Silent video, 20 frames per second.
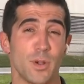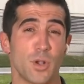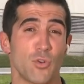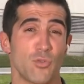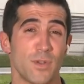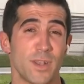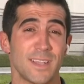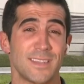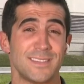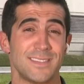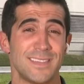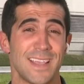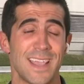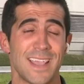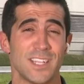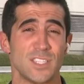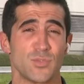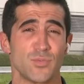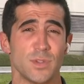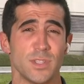but critics
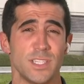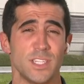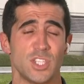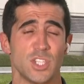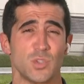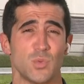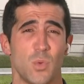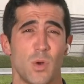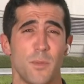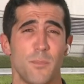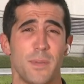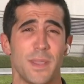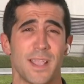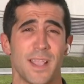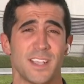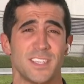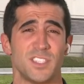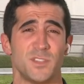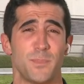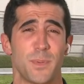say it's really just one
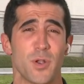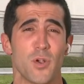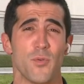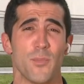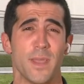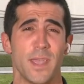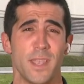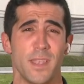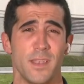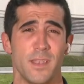big experiment.